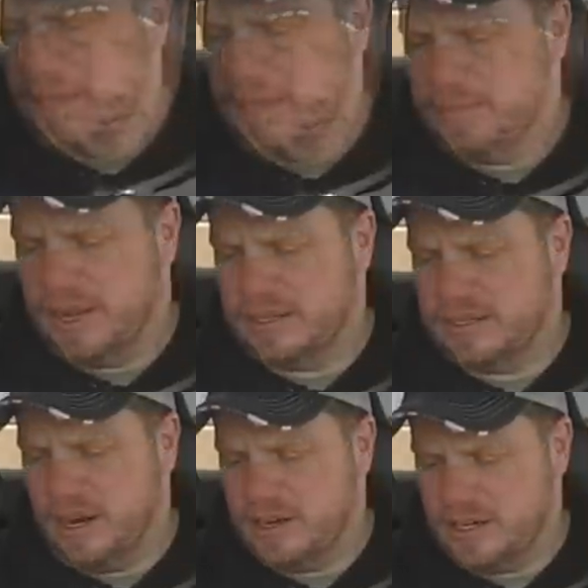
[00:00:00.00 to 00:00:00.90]

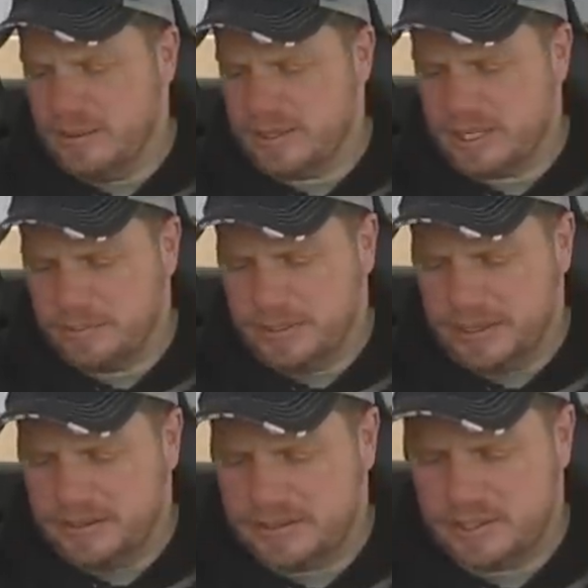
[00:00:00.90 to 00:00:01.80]
Our
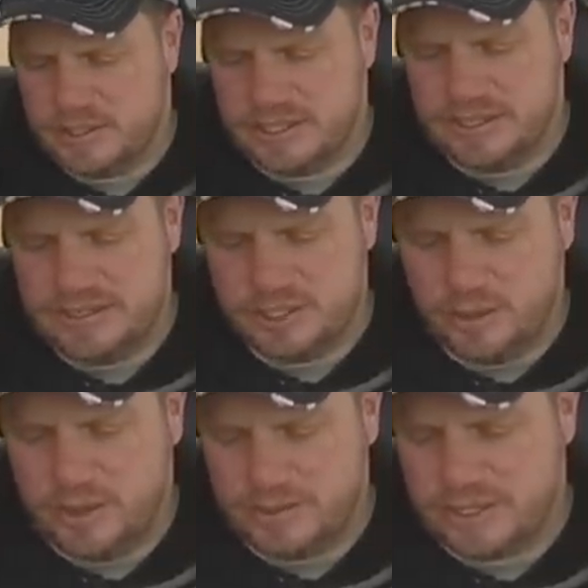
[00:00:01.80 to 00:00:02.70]
MSRP, this is interesting. It doesn't
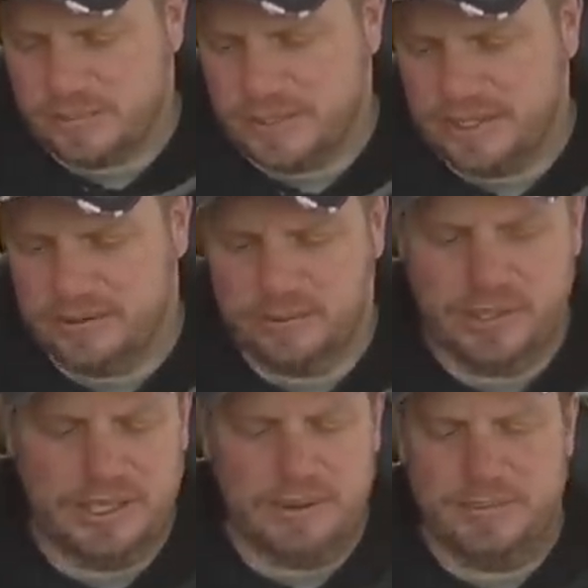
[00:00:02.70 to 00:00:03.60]
show MSRP. The
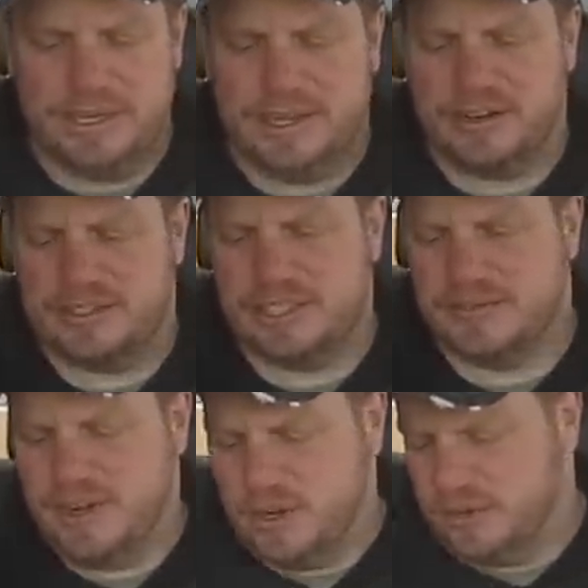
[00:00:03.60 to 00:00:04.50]
really big lettering
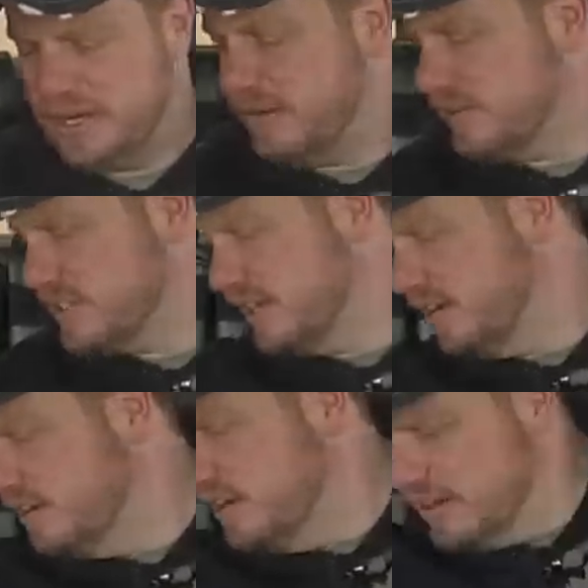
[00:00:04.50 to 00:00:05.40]
says vehicle not for
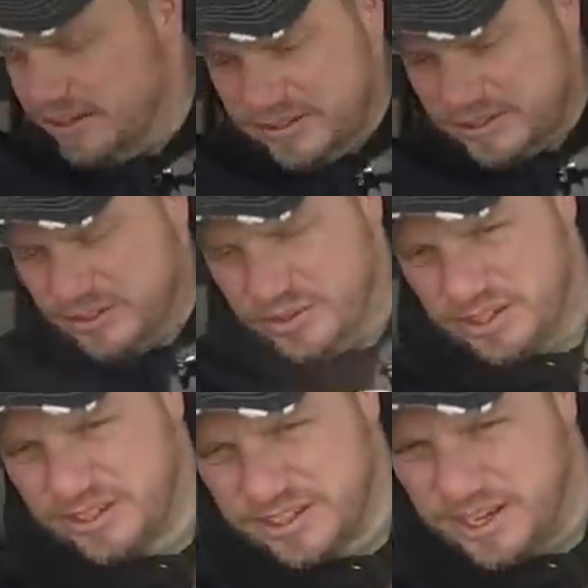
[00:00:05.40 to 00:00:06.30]
sale. So
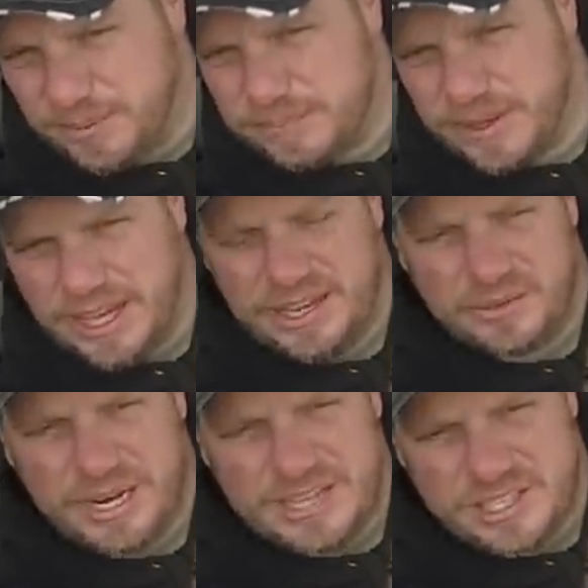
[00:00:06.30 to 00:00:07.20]
you look it up, and
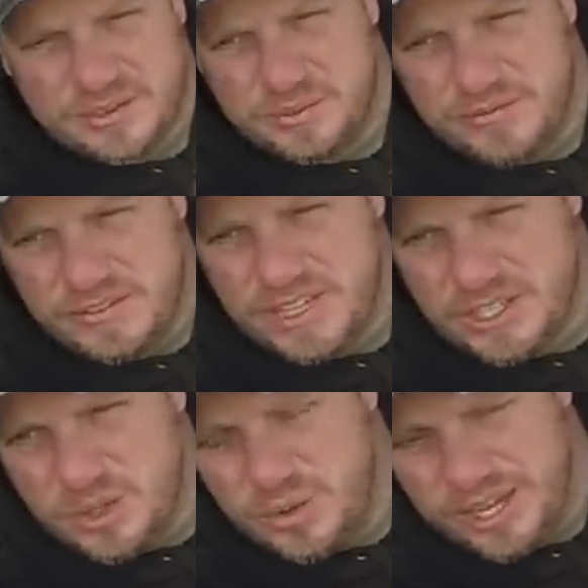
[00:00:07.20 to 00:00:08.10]
it ranges from
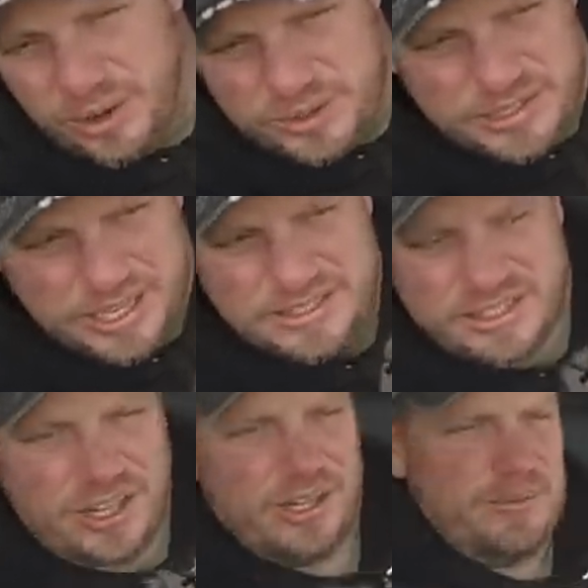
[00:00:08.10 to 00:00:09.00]
$52,000, that's
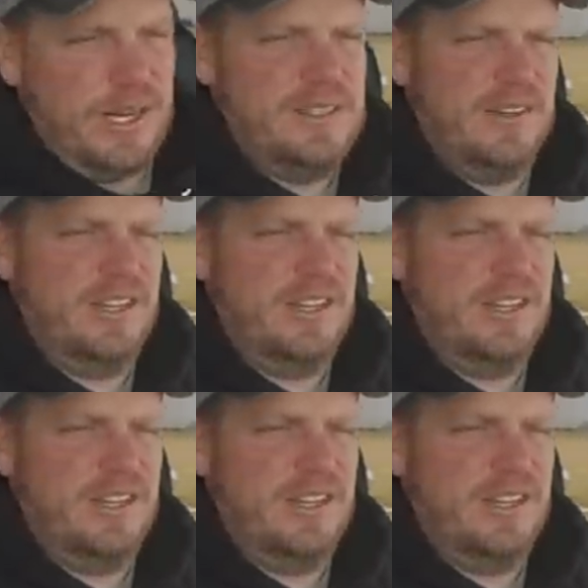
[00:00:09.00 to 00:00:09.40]
the starting price,